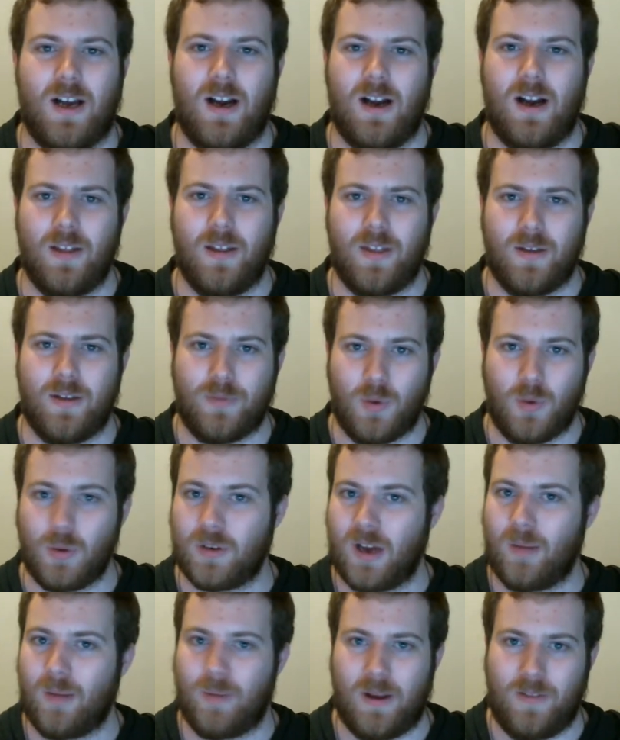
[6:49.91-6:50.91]
they've hooked
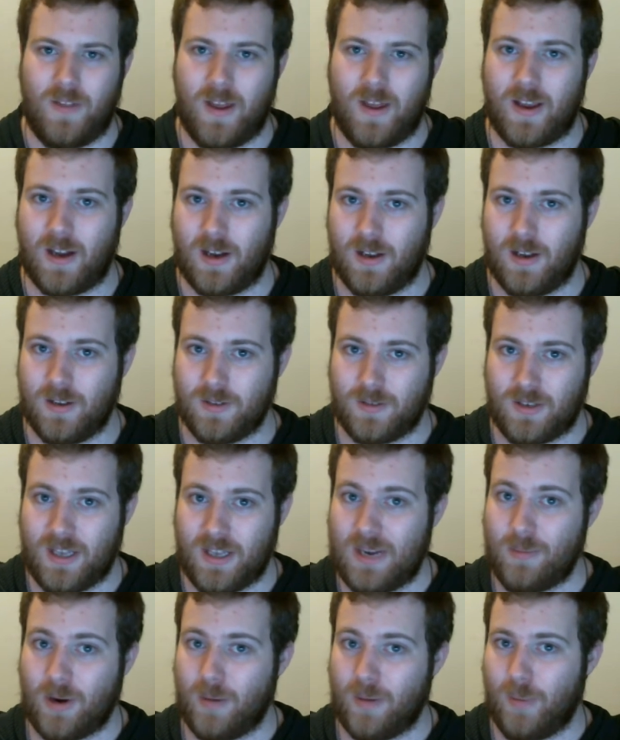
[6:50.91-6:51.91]
up, and they're gonna get
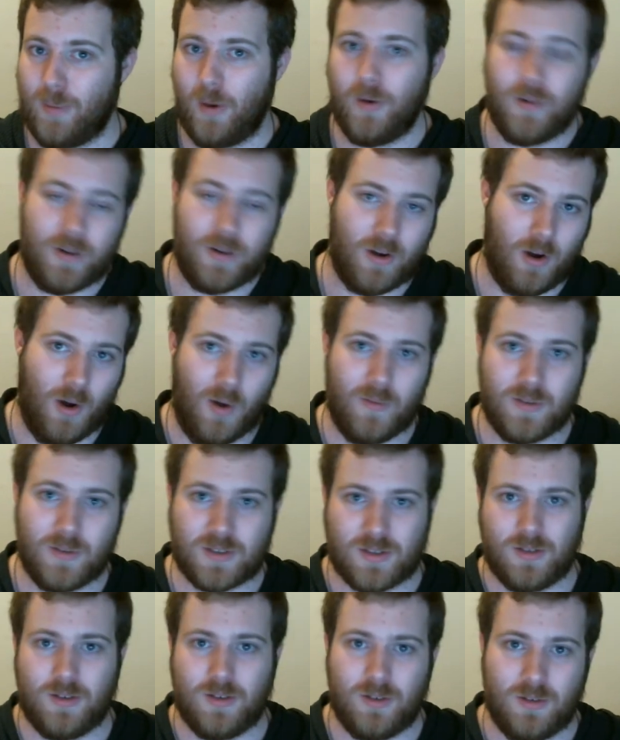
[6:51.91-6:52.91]
him on a boat over
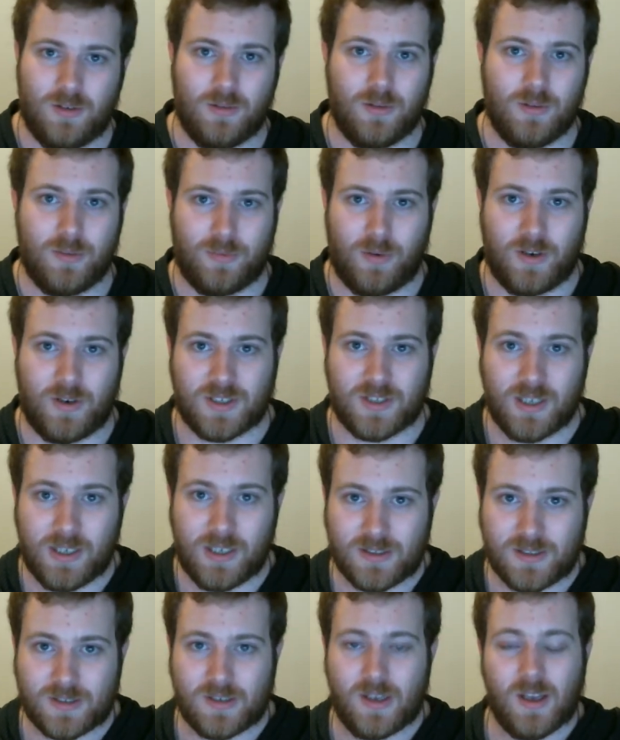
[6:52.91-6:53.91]
to the Free
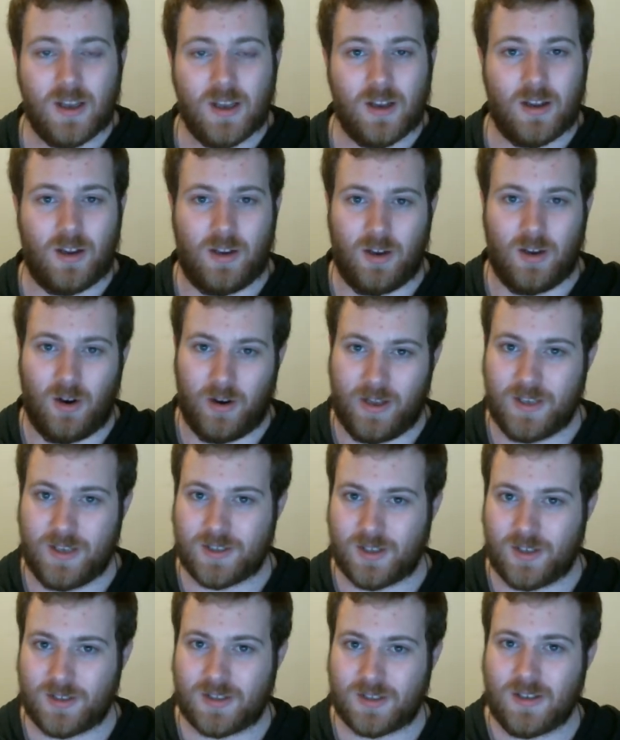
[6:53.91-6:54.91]
Cities on
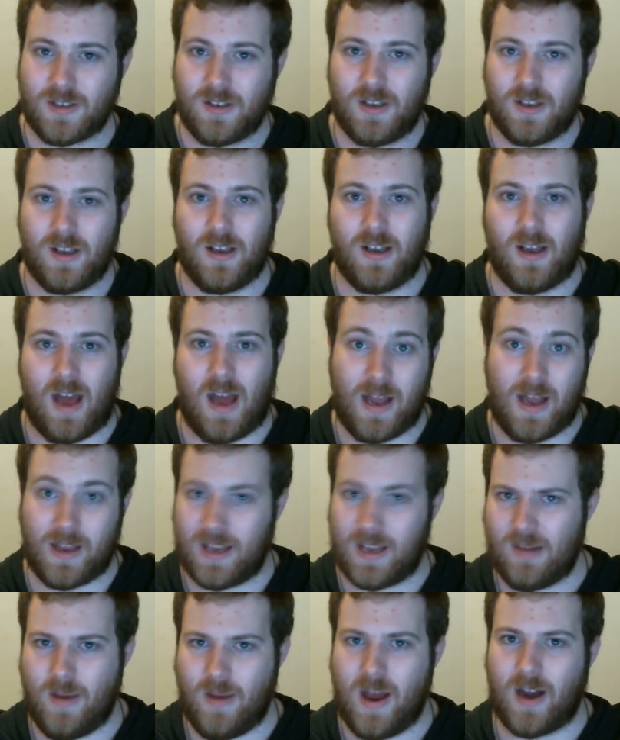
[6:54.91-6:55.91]
Essos and get
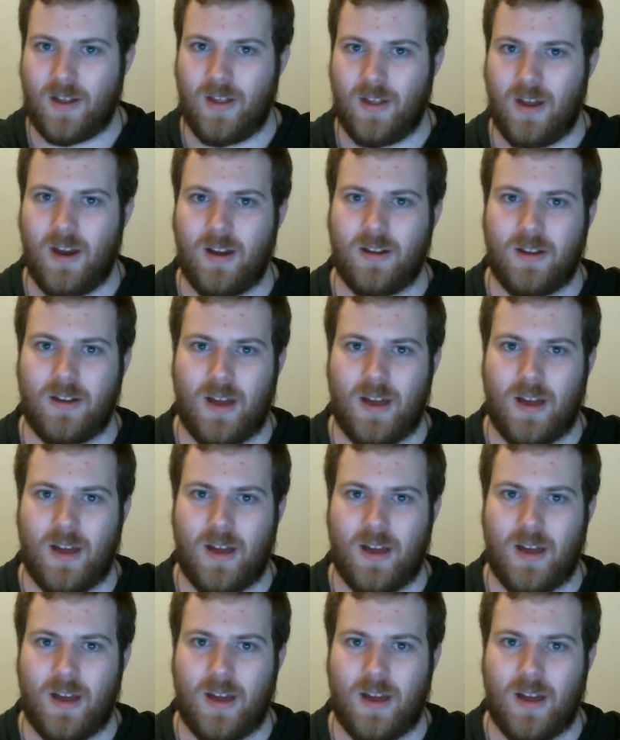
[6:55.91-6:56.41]
him out of there.